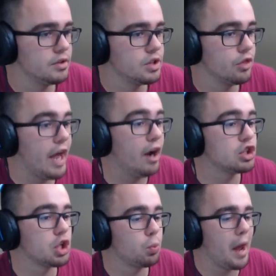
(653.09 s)

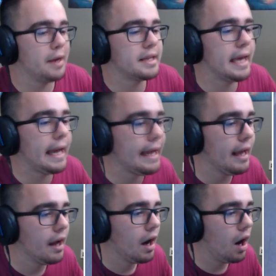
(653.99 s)
There's the red
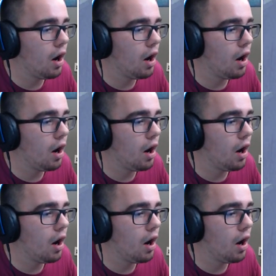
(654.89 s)
key!